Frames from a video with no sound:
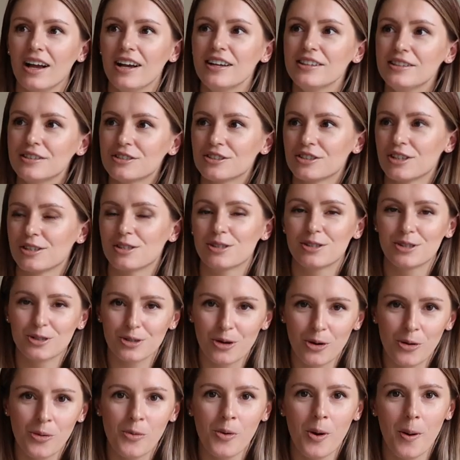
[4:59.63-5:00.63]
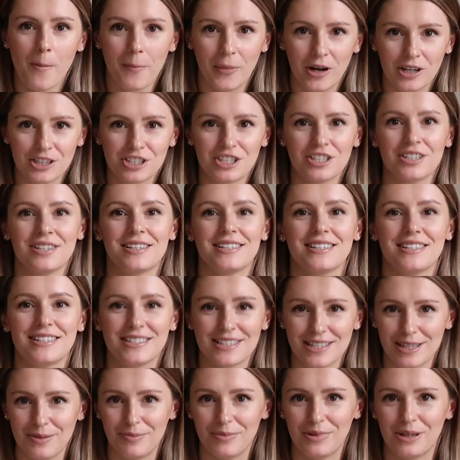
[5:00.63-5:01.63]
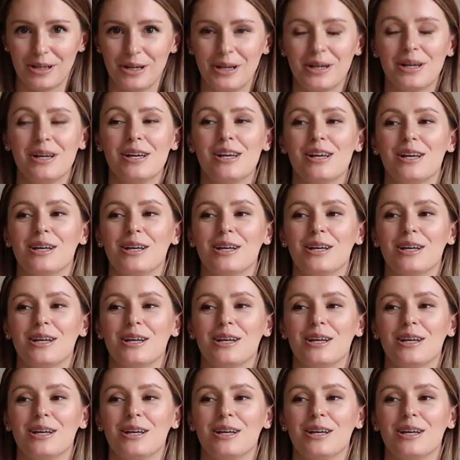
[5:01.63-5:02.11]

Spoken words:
it is just so much simpler.